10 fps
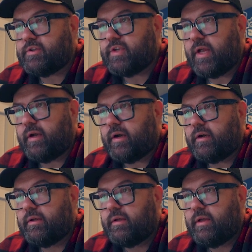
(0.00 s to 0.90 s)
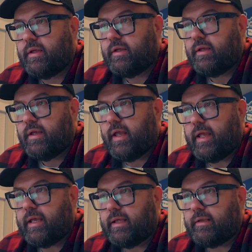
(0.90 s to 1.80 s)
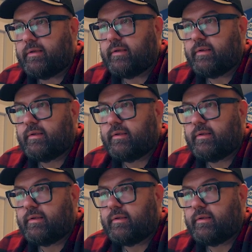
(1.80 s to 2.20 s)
shader and